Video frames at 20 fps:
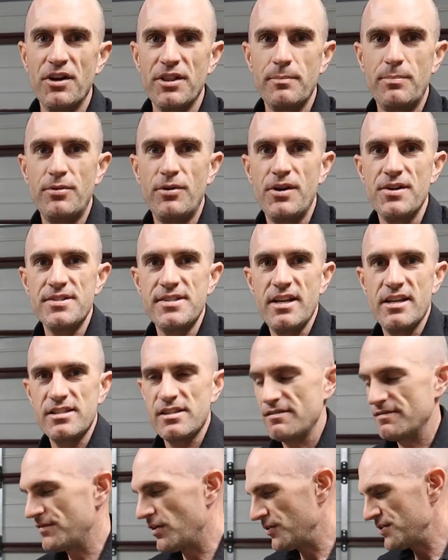onto the
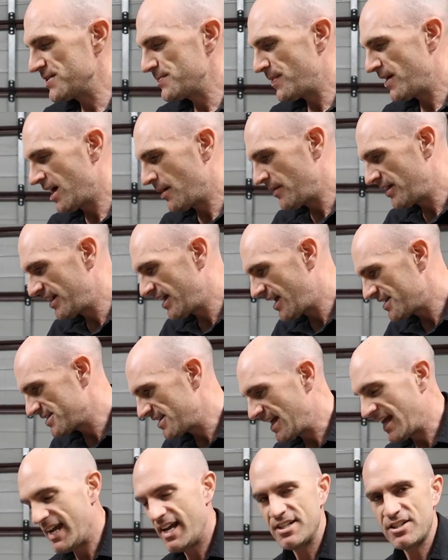process. Von's power meter has
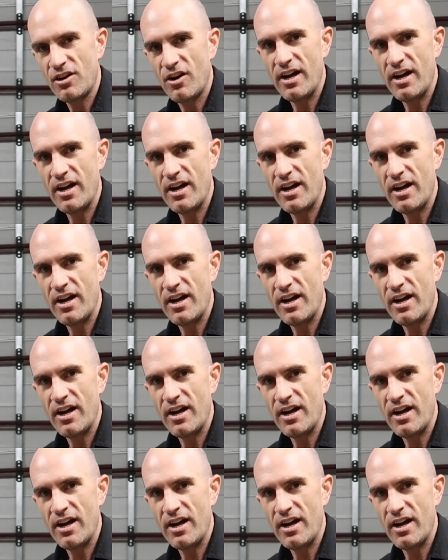an ANT